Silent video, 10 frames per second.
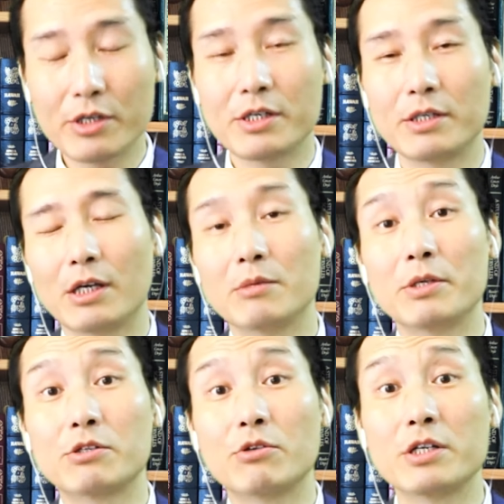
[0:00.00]
prison
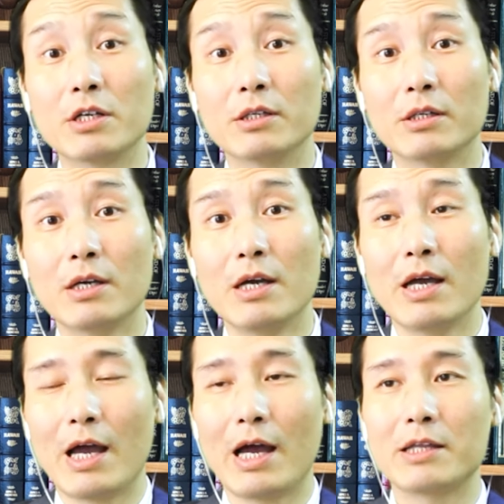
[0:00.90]
administration
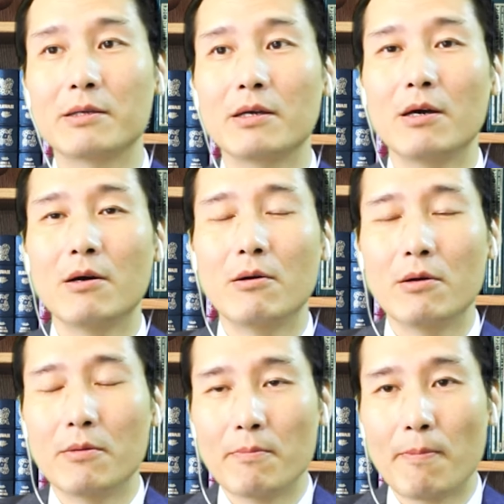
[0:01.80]
and
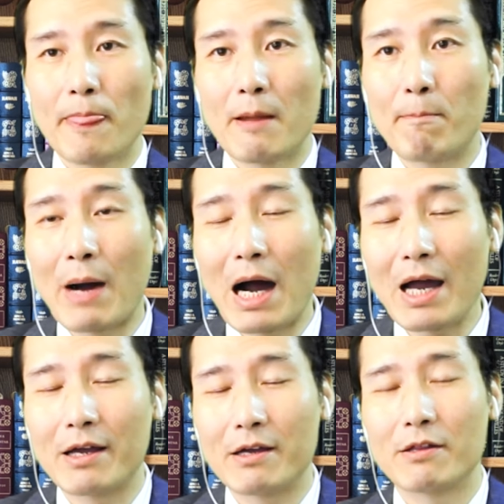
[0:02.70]

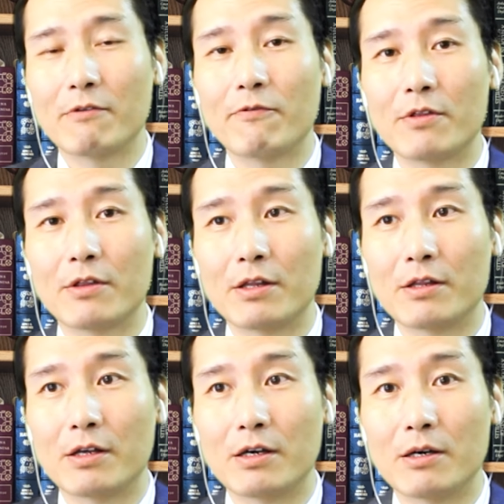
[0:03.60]
buy
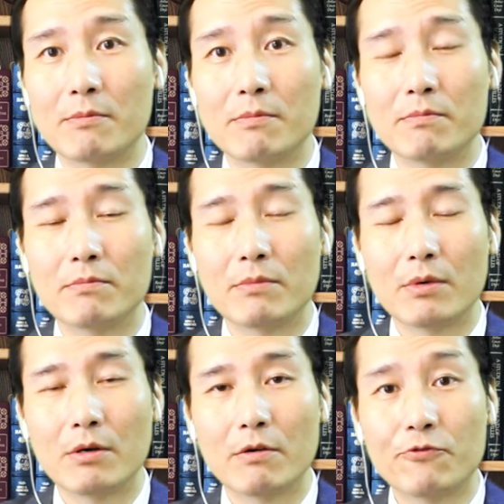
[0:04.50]
the
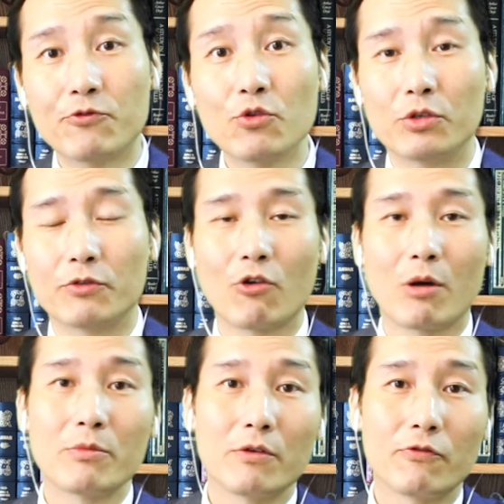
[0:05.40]
food
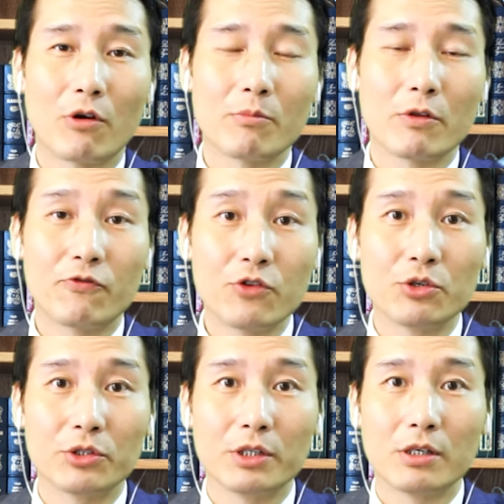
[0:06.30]
from the
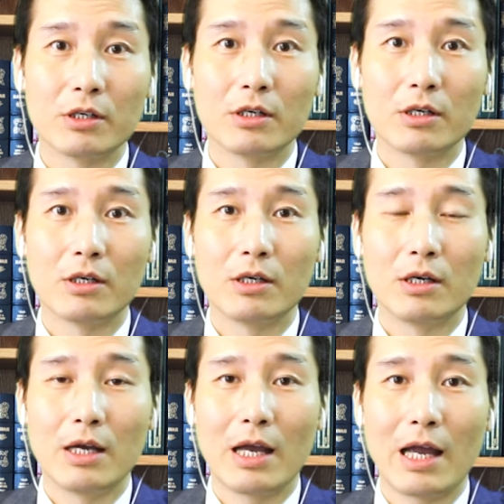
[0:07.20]
field
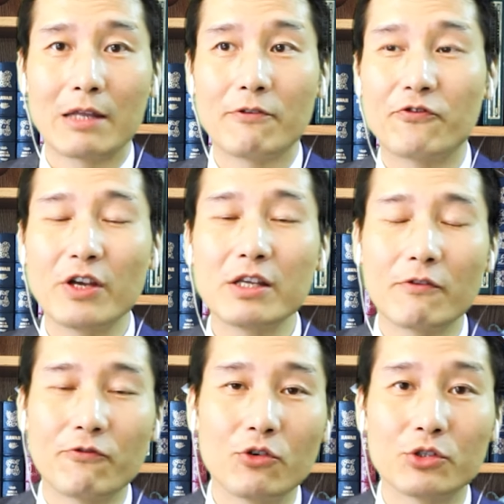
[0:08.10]
and
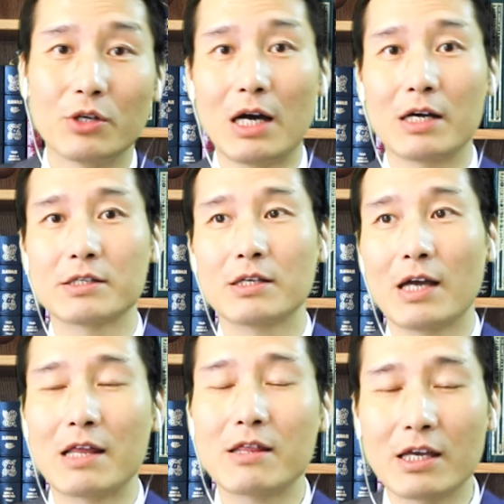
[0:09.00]
feed the food to
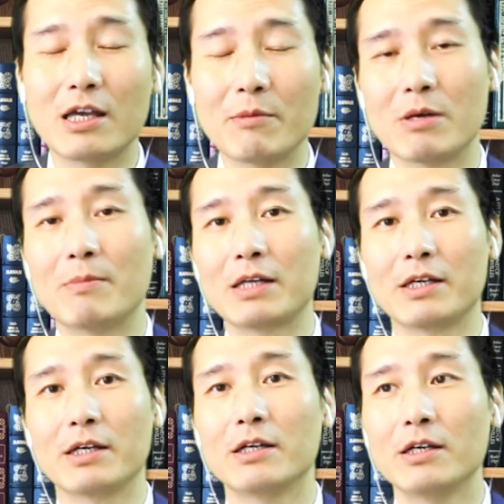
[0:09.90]
us, and they keep the
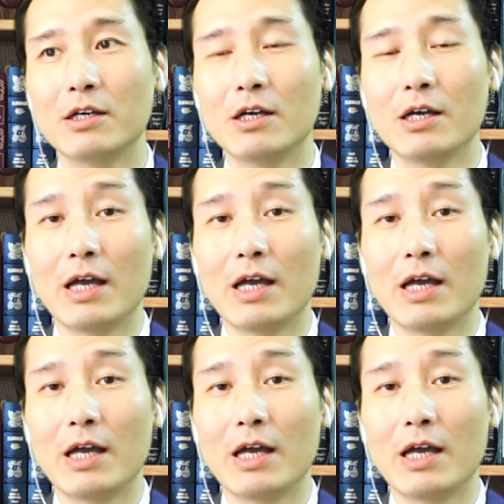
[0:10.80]
money.